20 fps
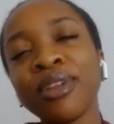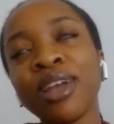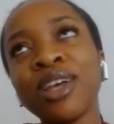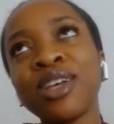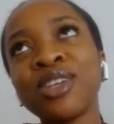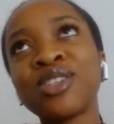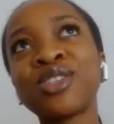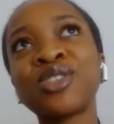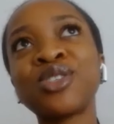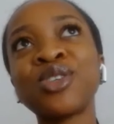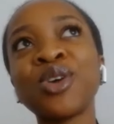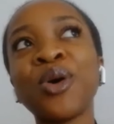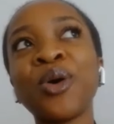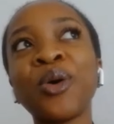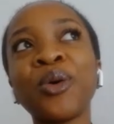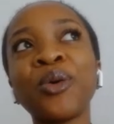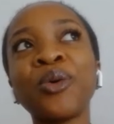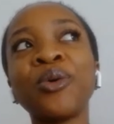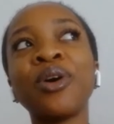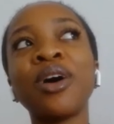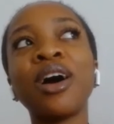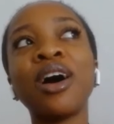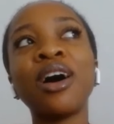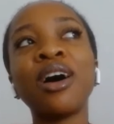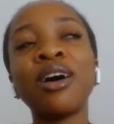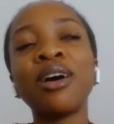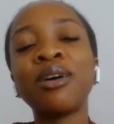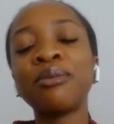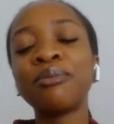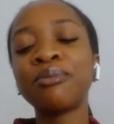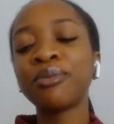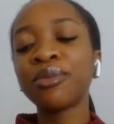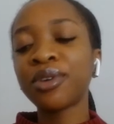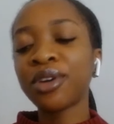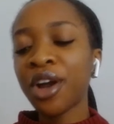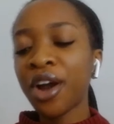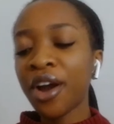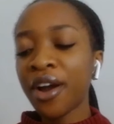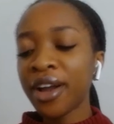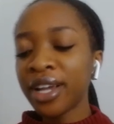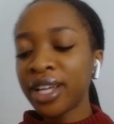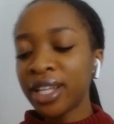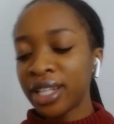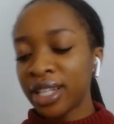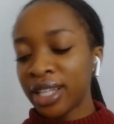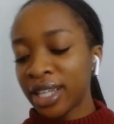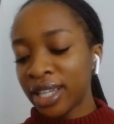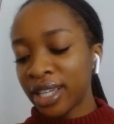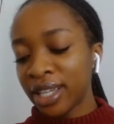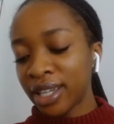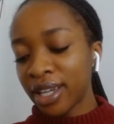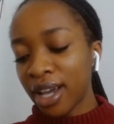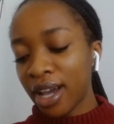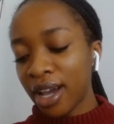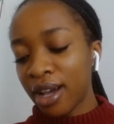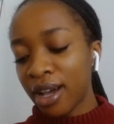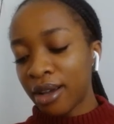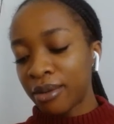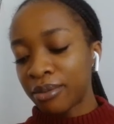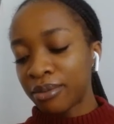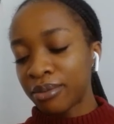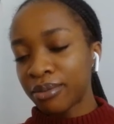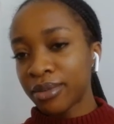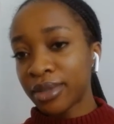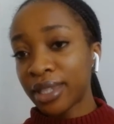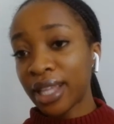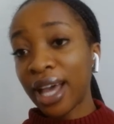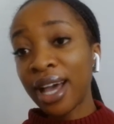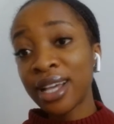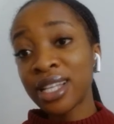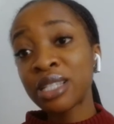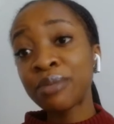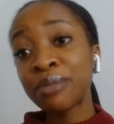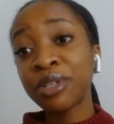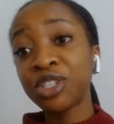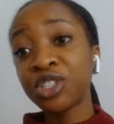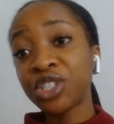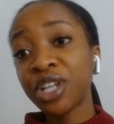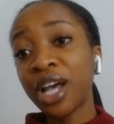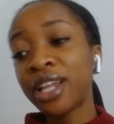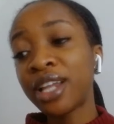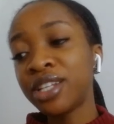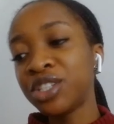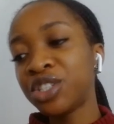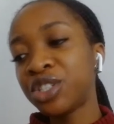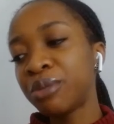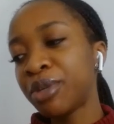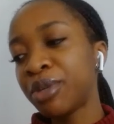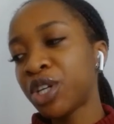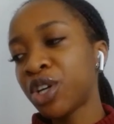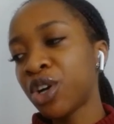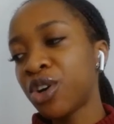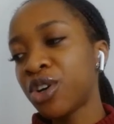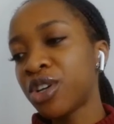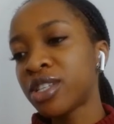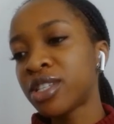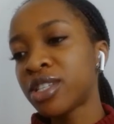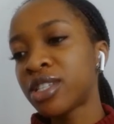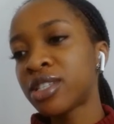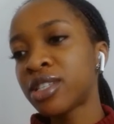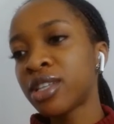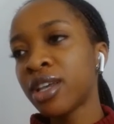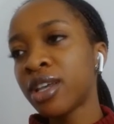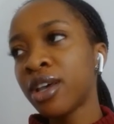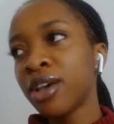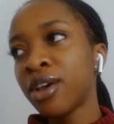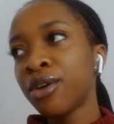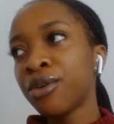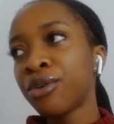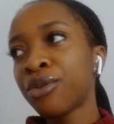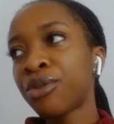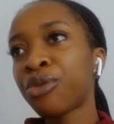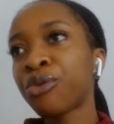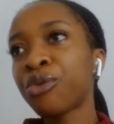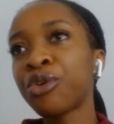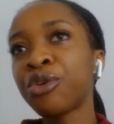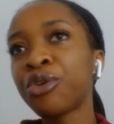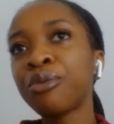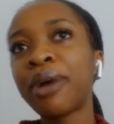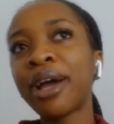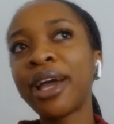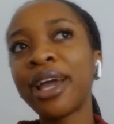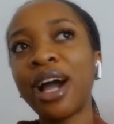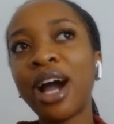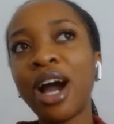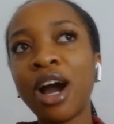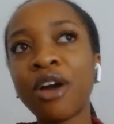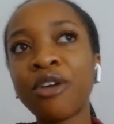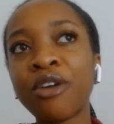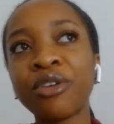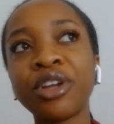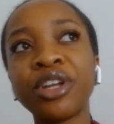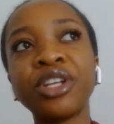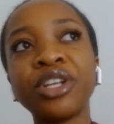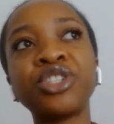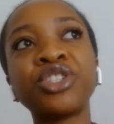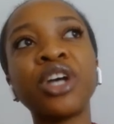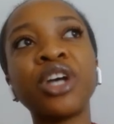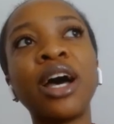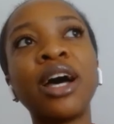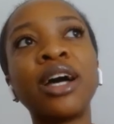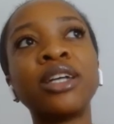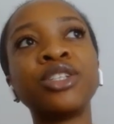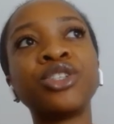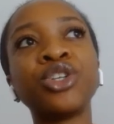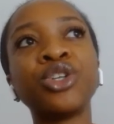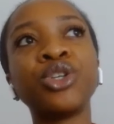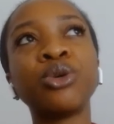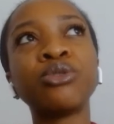So currently that has been challenging, because through my outreach and,